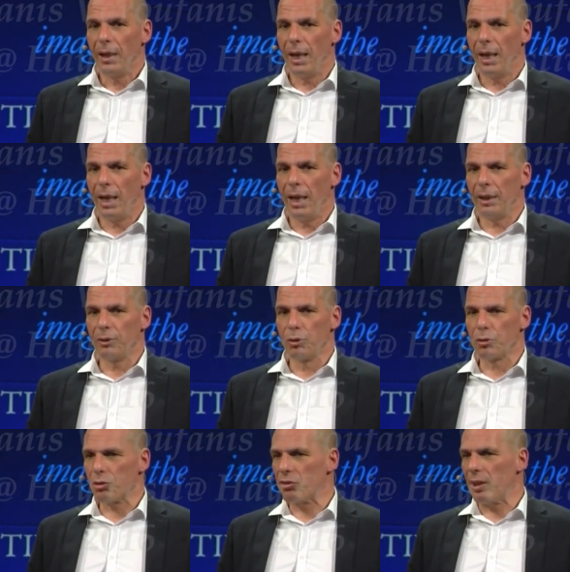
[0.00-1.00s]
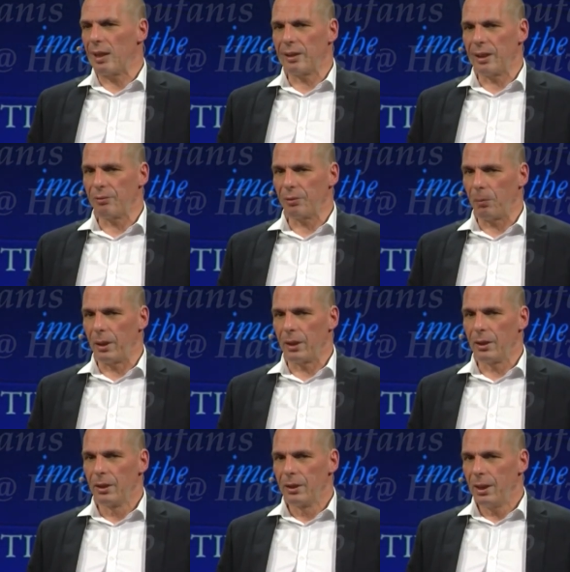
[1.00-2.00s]
and use austerity
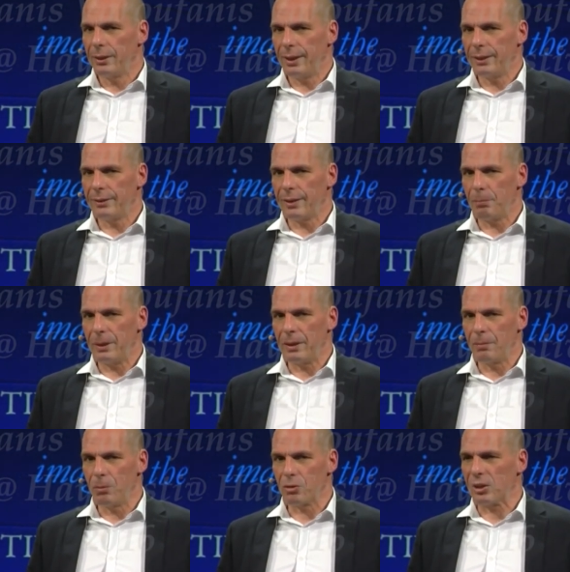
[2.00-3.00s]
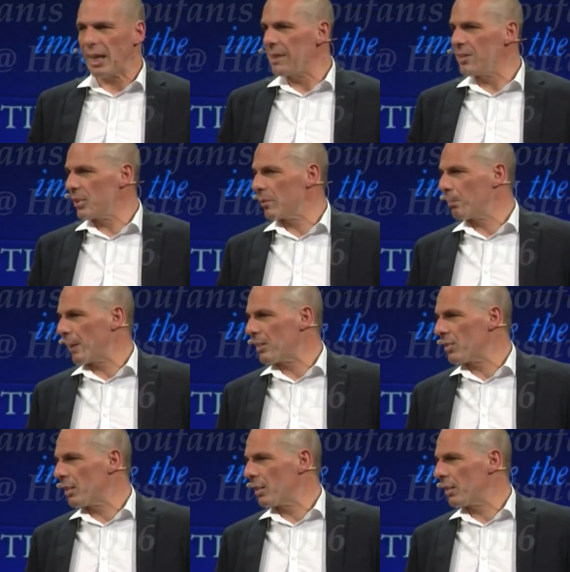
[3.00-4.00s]
everywhere. And he ended up being the most Keynesian
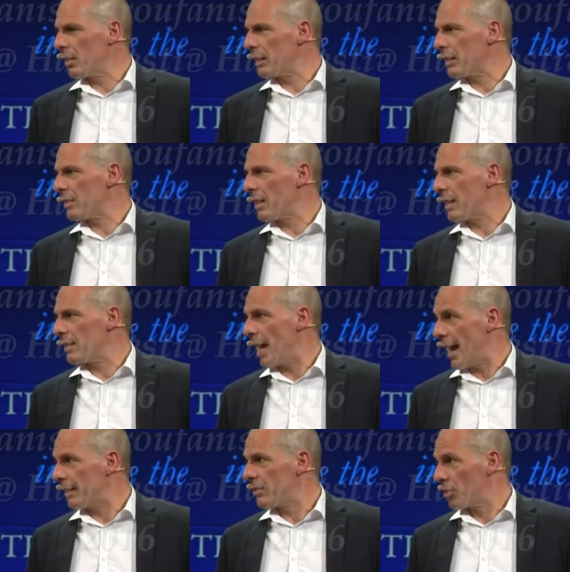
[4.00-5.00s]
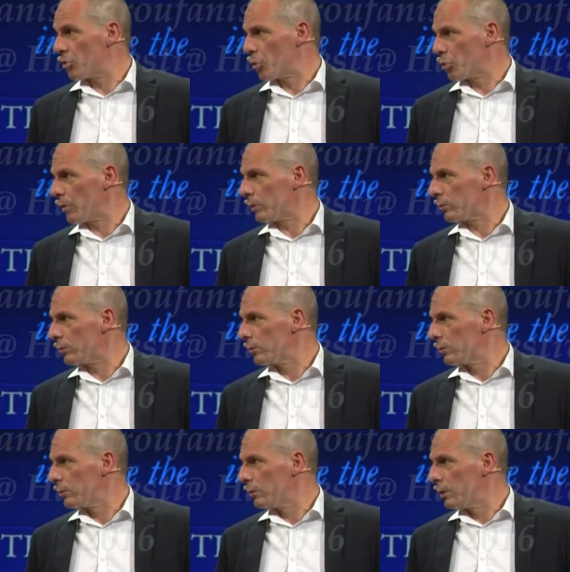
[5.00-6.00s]
president the United States had since Roosevelt.
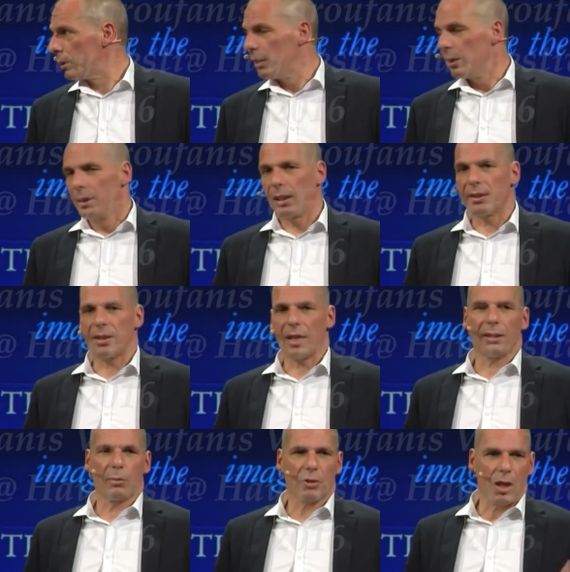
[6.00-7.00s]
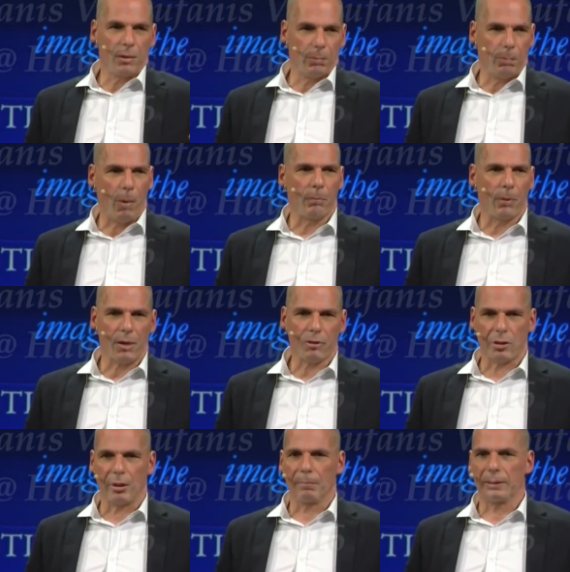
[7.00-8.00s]
Mm. He said he was going to bomb
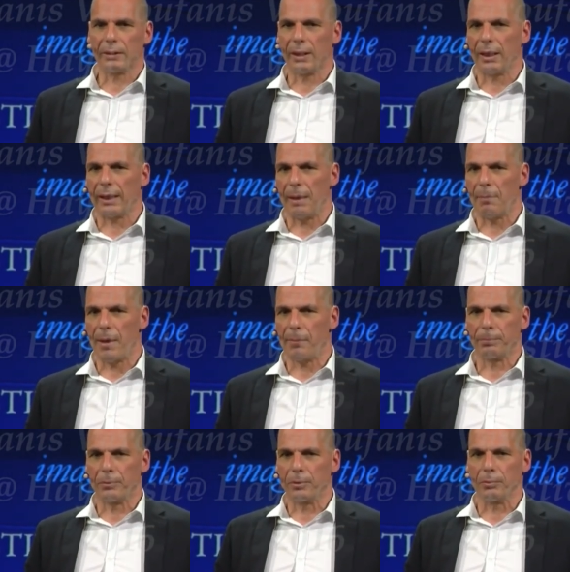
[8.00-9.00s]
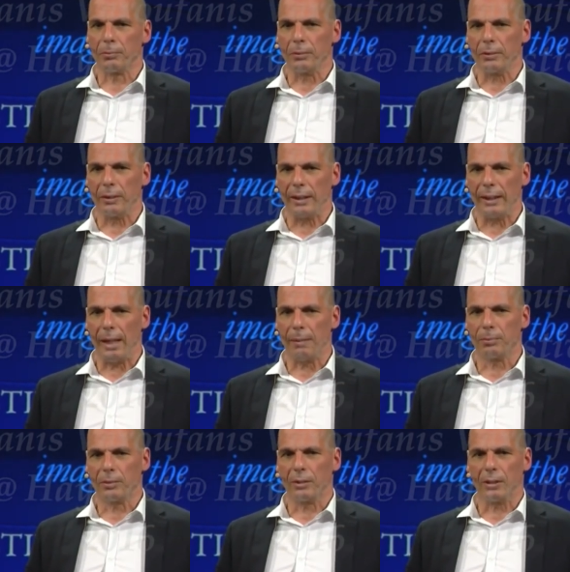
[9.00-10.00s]
Russia, but he came up, to, he
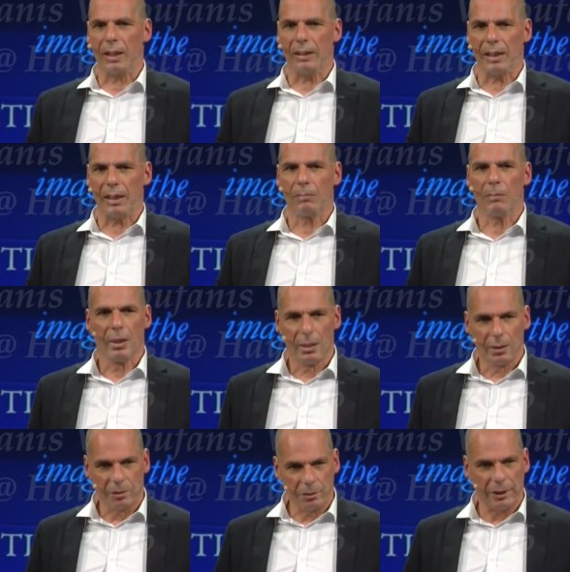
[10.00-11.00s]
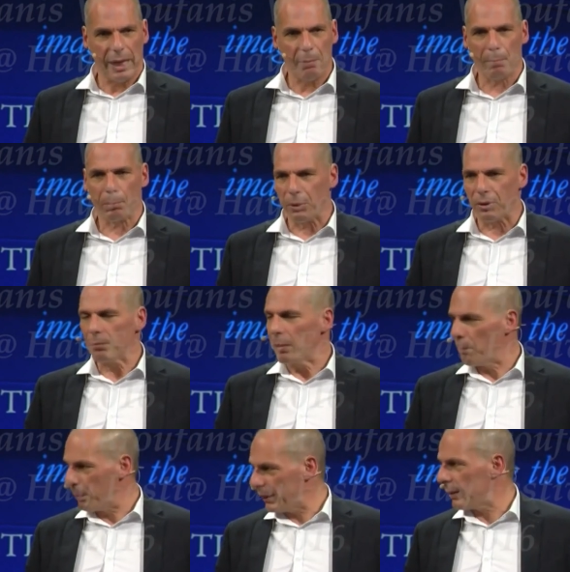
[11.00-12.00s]
came, he, he came up with
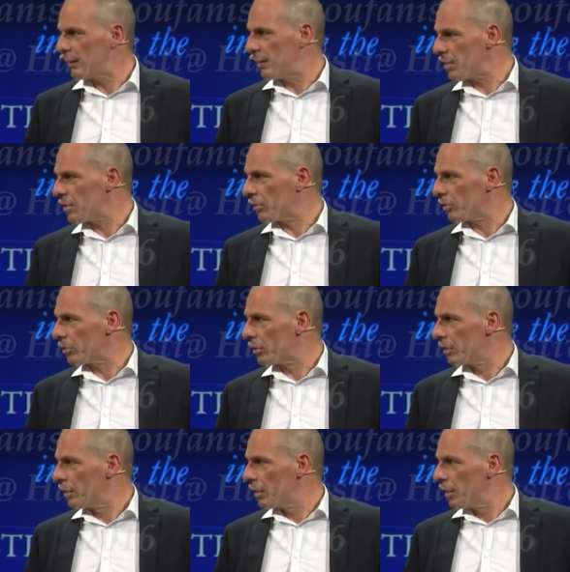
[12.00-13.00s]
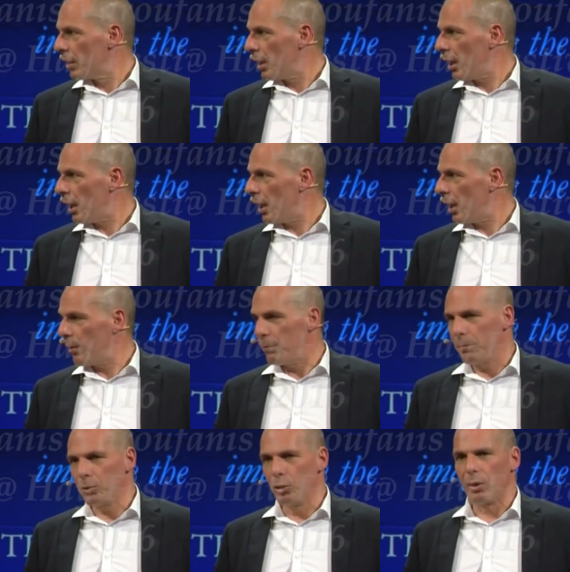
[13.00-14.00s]
a pretty decent
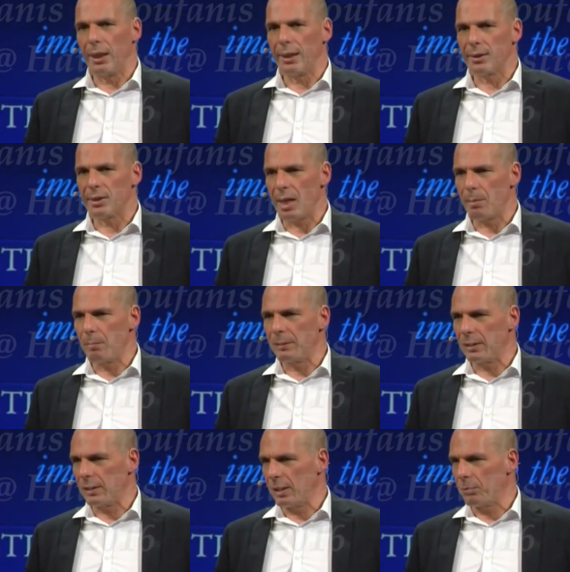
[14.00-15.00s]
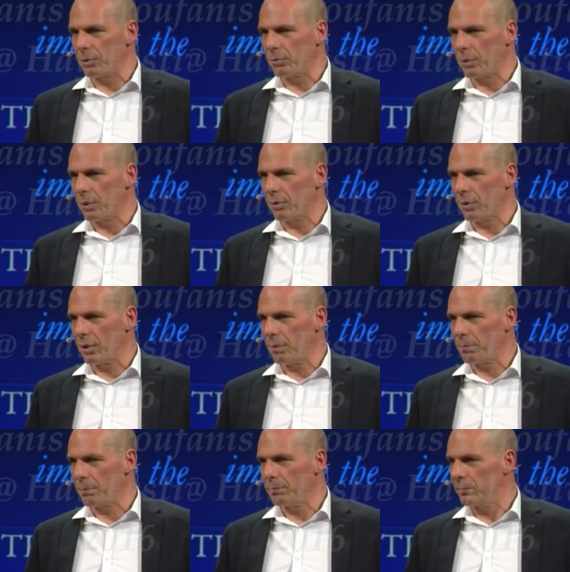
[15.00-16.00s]
um, nuclear disarmament agreement with uh,